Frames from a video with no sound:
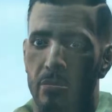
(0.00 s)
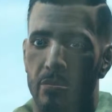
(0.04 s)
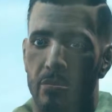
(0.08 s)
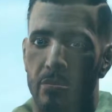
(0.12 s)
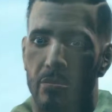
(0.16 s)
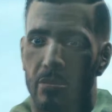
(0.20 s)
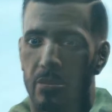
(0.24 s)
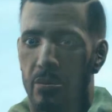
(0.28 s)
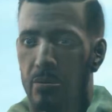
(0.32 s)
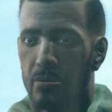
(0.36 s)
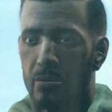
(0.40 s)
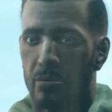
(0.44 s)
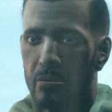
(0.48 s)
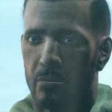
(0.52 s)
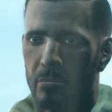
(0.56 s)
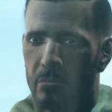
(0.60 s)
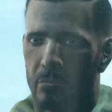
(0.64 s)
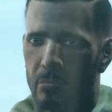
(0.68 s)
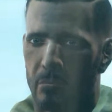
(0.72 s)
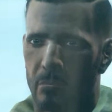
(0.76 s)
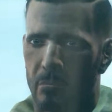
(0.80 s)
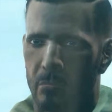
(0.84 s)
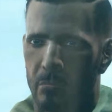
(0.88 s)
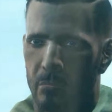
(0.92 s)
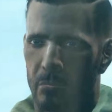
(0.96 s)
Shaun,
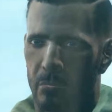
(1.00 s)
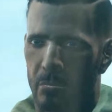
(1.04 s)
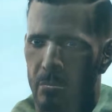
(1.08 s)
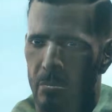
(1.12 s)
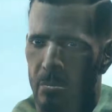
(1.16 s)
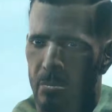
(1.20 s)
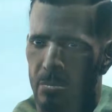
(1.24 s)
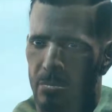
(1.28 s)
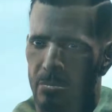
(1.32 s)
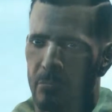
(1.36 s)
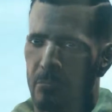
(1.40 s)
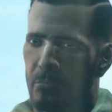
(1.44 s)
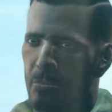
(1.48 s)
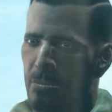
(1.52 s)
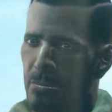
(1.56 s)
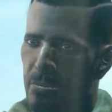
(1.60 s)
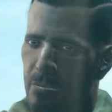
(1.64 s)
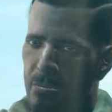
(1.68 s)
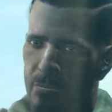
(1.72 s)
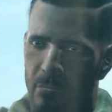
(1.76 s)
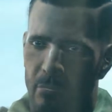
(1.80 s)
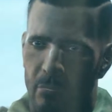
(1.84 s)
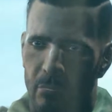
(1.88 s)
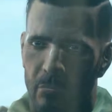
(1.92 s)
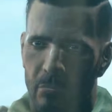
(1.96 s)
it's
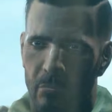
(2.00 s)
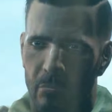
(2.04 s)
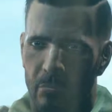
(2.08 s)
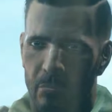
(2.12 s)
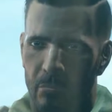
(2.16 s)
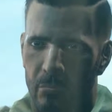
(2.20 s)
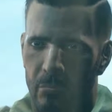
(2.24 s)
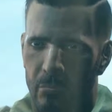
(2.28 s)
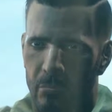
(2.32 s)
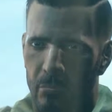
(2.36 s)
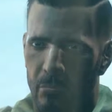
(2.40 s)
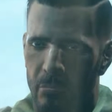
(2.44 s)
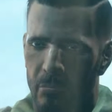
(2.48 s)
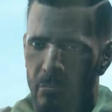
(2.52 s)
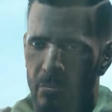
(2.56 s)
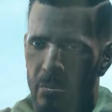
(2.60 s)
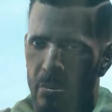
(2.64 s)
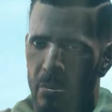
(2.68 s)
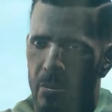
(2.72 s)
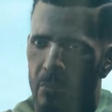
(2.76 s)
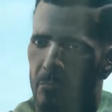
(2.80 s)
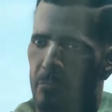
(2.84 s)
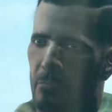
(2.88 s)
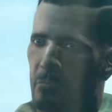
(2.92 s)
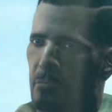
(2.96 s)
me.
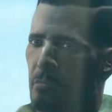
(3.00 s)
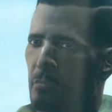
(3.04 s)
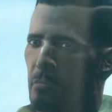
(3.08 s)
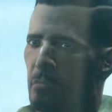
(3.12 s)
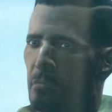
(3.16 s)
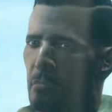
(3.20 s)
I'm